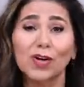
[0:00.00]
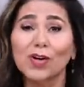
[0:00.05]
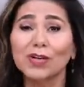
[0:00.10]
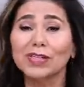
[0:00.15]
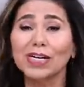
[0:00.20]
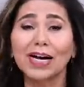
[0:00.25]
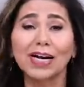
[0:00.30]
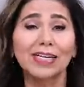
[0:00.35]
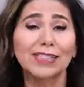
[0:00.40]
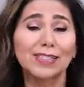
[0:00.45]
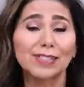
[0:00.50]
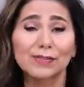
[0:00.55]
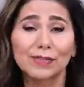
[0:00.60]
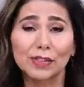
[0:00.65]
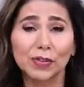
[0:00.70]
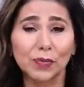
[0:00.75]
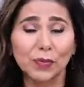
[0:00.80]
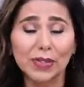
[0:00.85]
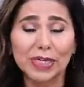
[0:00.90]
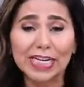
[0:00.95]
all kinds of
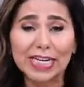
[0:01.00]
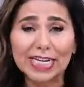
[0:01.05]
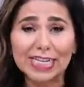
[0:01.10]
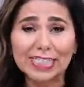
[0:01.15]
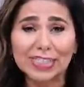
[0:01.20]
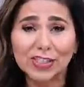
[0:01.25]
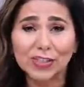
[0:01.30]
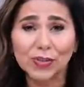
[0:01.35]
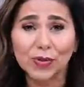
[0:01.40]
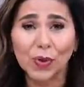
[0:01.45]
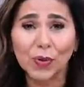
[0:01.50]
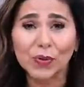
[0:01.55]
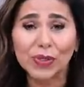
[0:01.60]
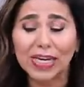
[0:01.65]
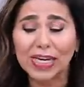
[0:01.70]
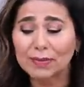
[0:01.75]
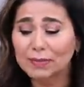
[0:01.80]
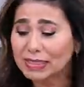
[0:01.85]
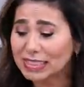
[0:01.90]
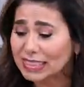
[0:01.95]
ingredients thrown
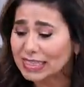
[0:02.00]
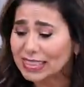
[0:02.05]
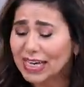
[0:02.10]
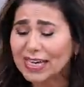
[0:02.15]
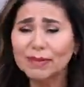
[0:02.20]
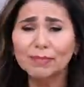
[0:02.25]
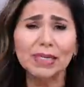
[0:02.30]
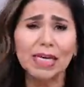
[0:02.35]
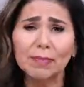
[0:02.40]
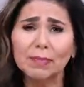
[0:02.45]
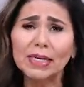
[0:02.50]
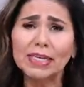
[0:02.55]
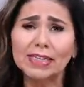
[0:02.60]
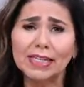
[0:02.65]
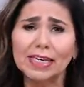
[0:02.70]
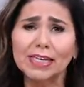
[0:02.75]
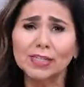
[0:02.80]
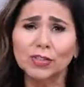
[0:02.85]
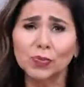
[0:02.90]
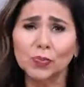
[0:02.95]
in, but today I'm keeping
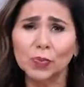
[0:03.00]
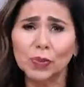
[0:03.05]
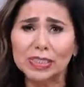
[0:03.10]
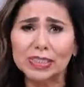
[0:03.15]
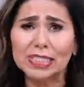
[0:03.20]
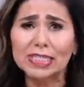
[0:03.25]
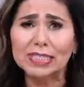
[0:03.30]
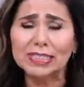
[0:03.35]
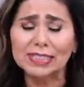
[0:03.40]
things really